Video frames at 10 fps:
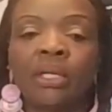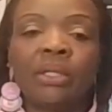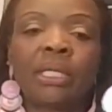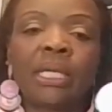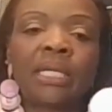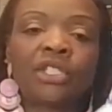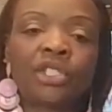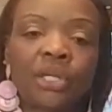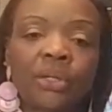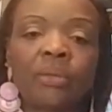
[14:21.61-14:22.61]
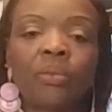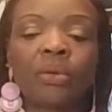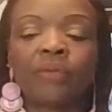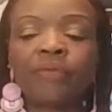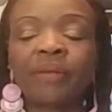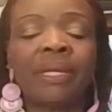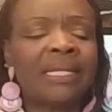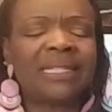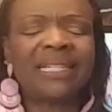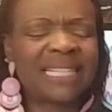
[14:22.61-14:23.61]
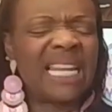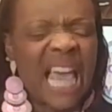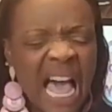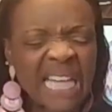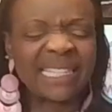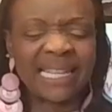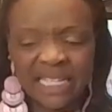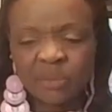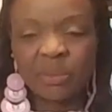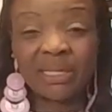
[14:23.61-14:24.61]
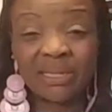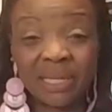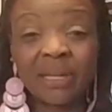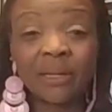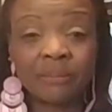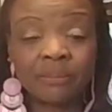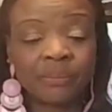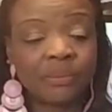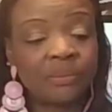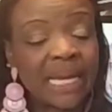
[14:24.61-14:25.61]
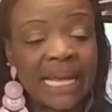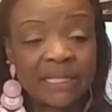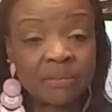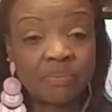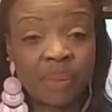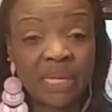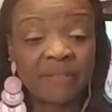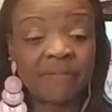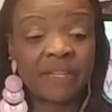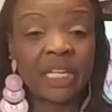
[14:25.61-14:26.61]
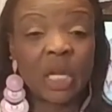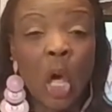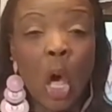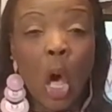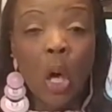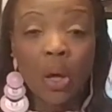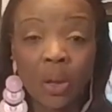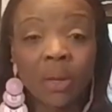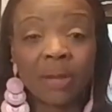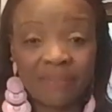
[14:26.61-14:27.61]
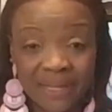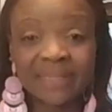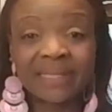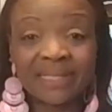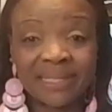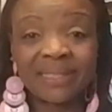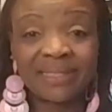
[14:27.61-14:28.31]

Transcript: You can't share the water fountain. So there's a lot that has been done that has benefited all of us.